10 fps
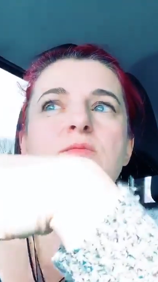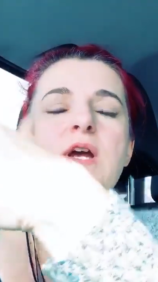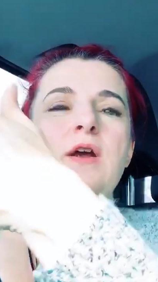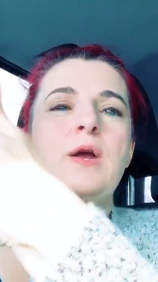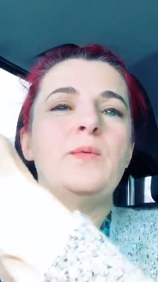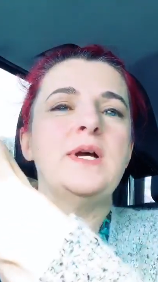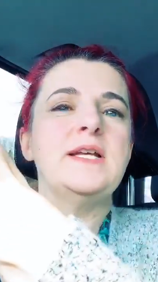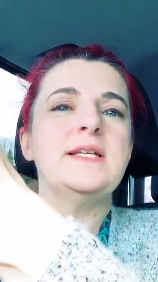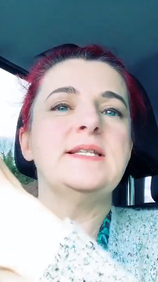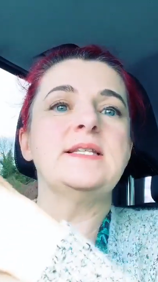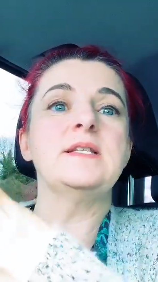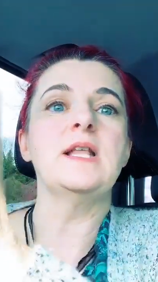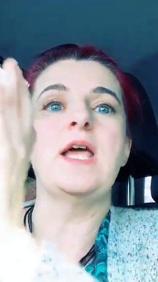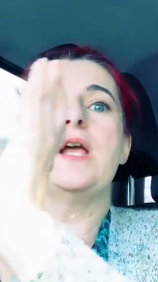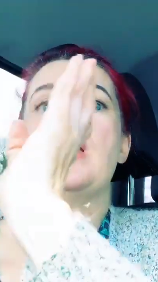where it was
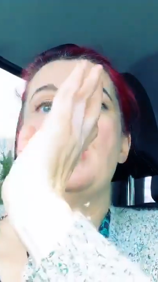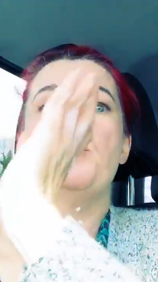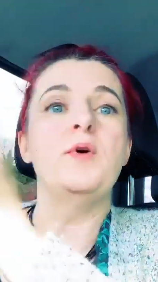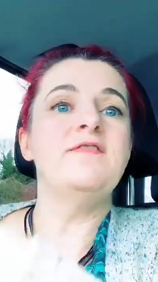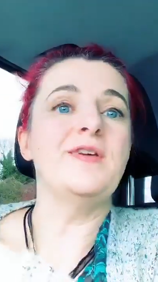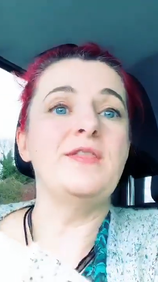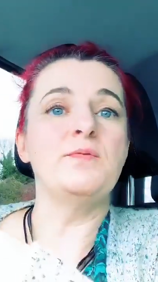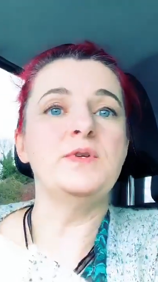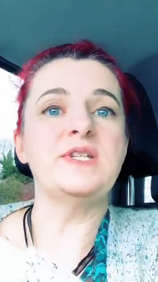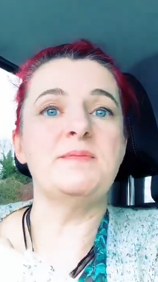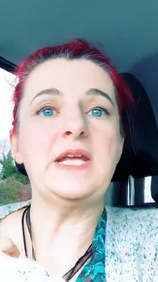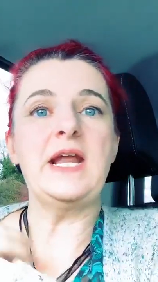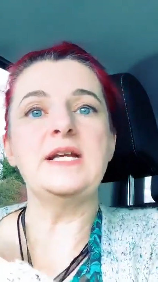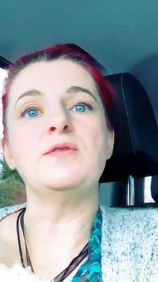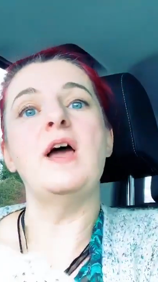like a boyfriend threw something
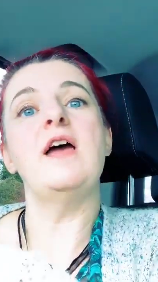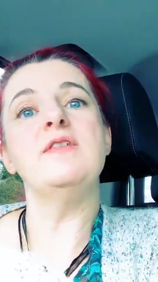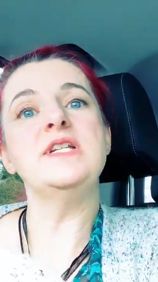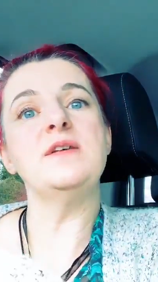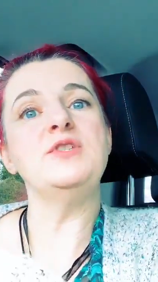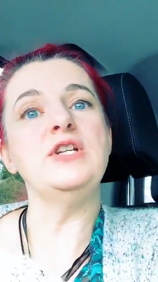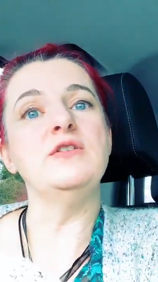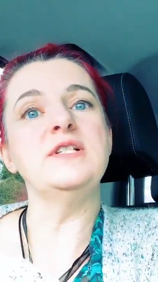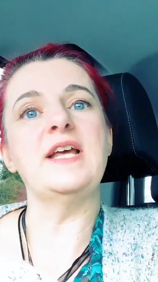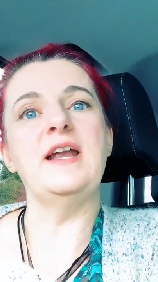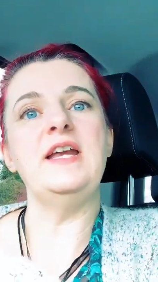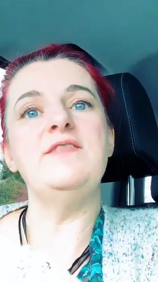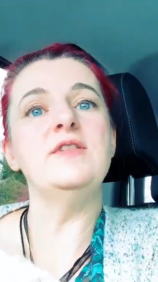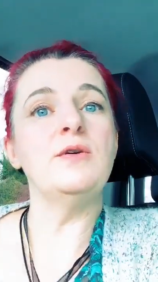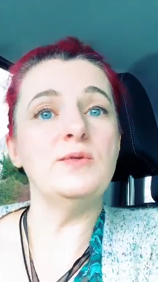at it. So every time she looked at it,
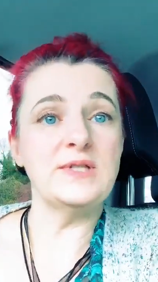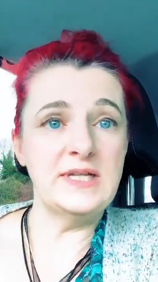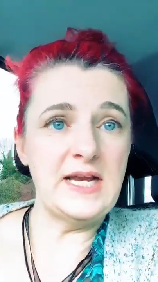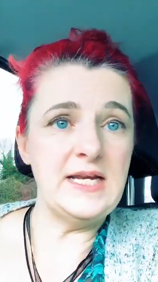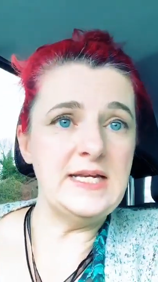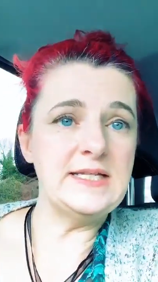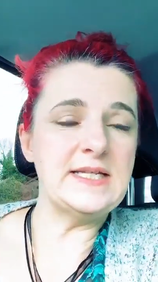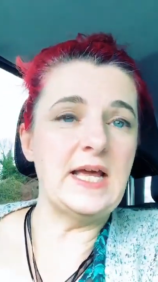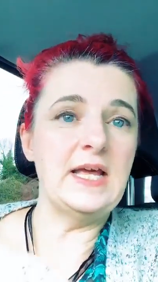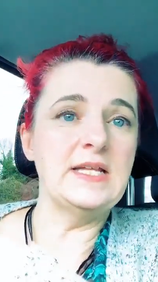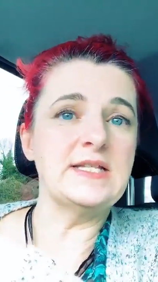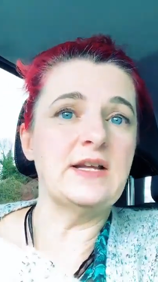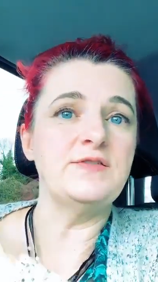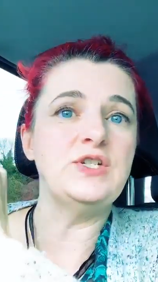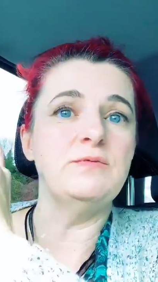even though it was nice and
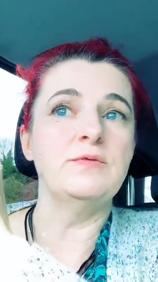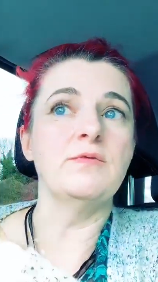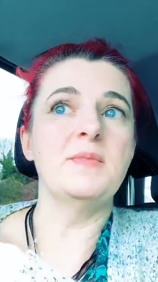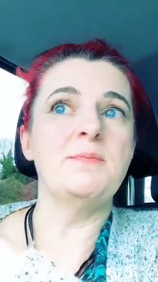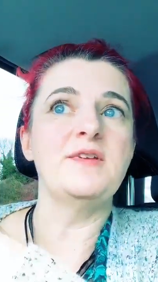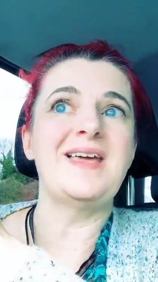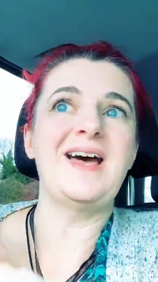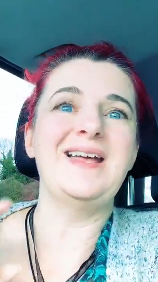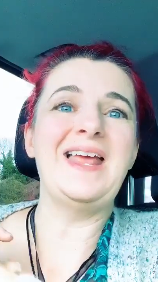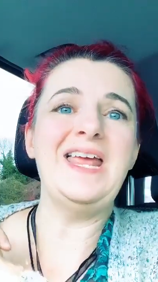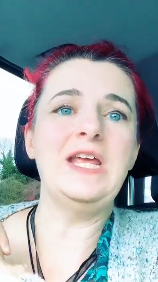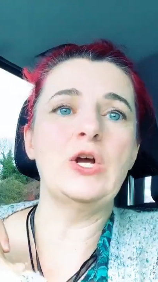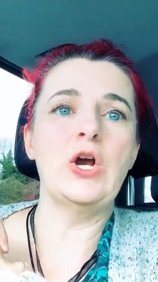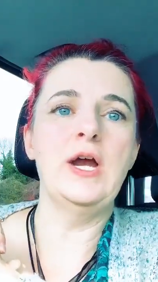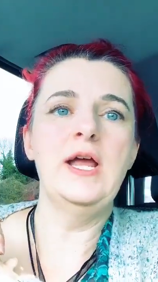stuff, she would remember that
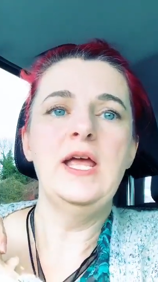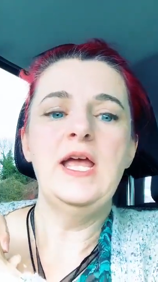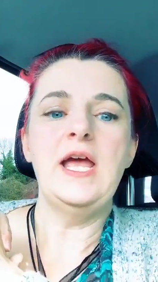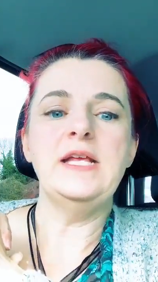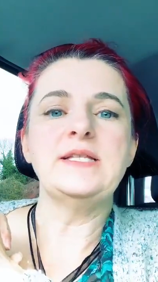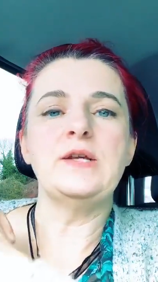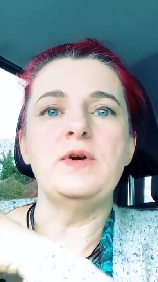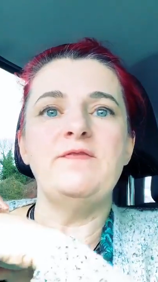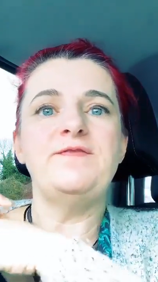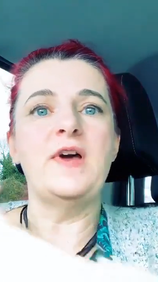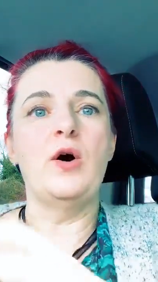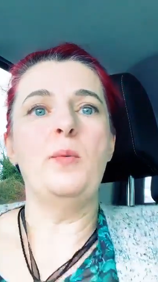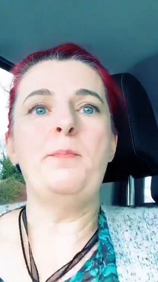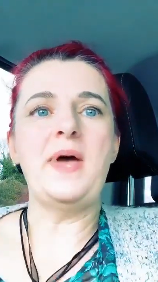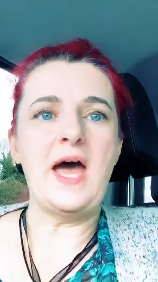anger. And so it
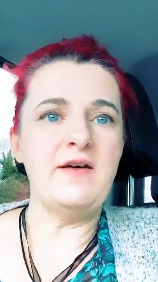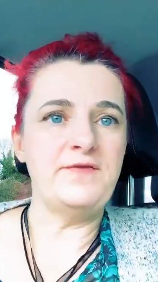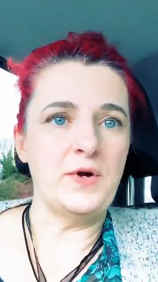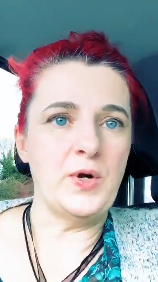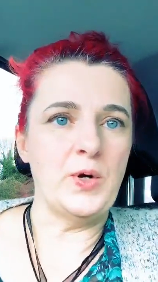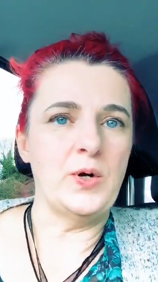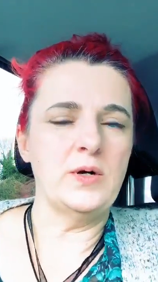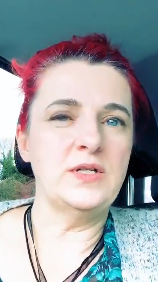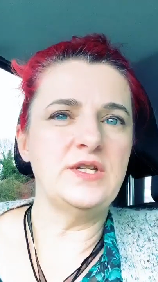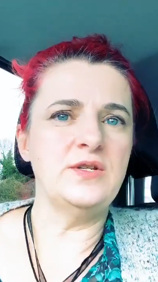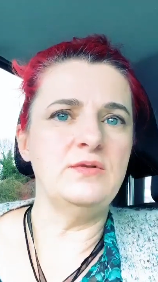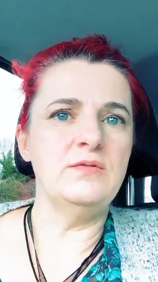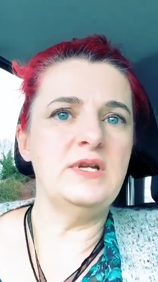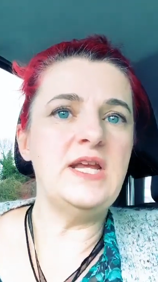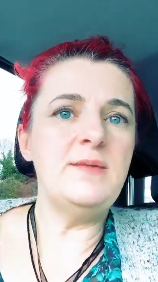felt bad for her
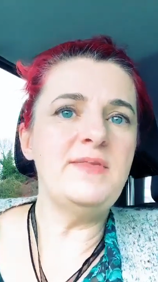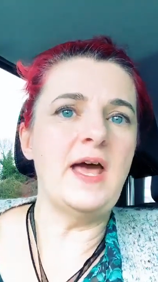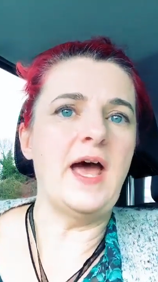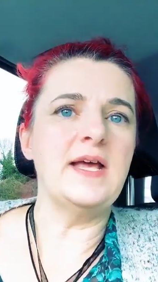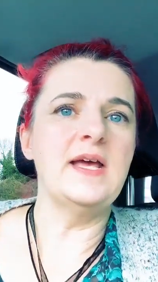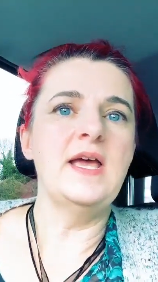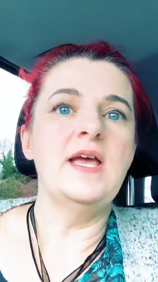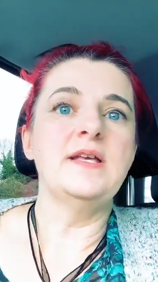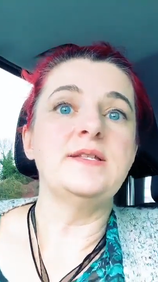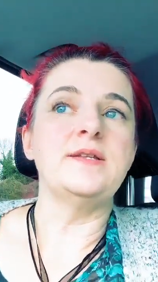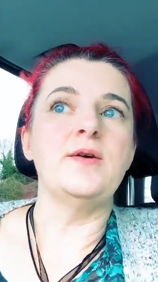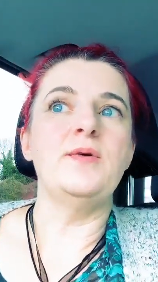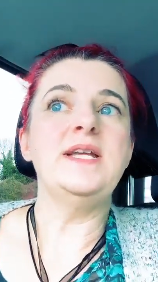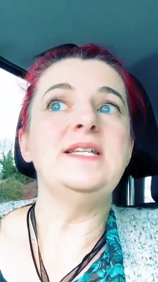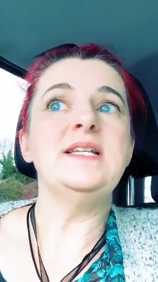to keep that.
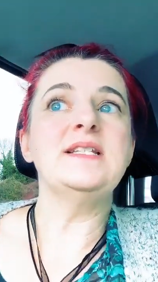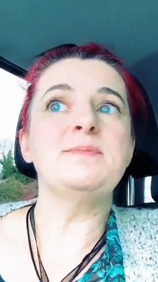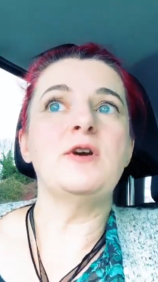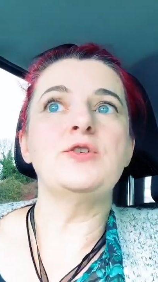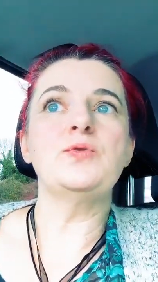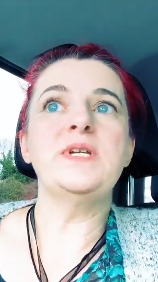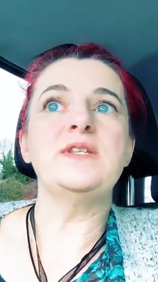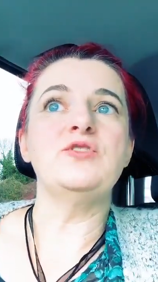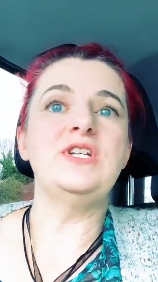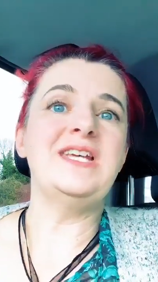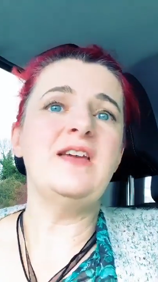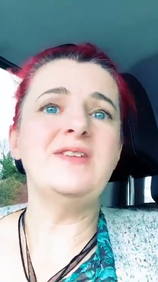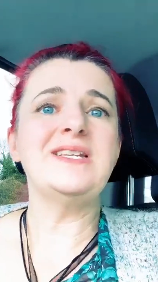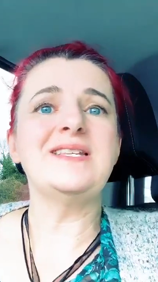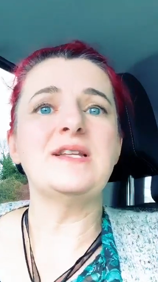So it didn't spark joy. So she gave
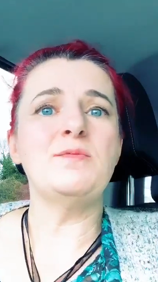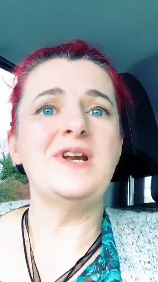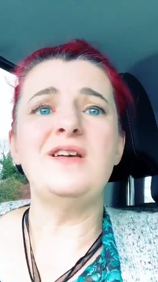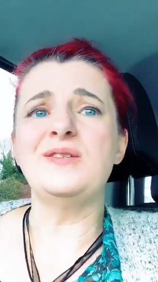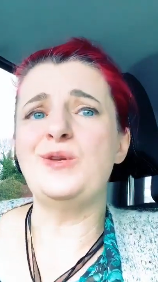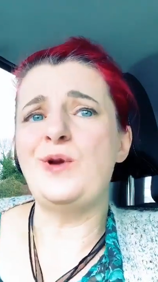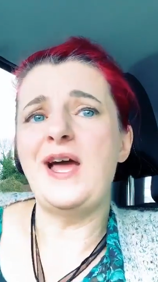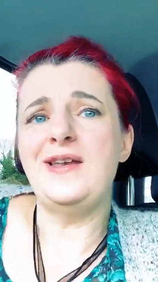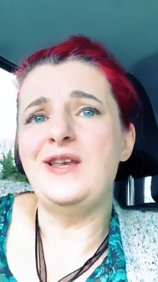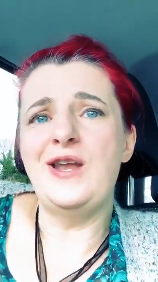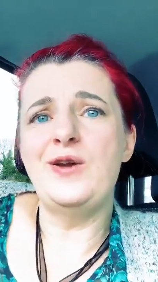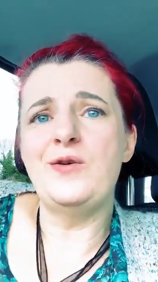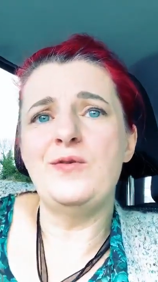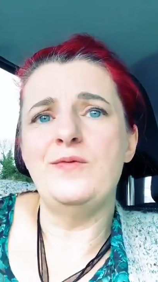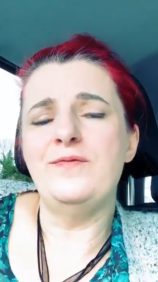it to someone else who had
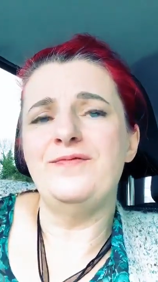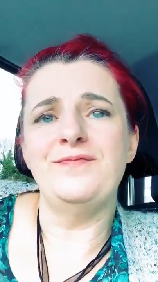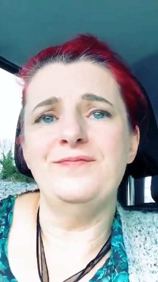no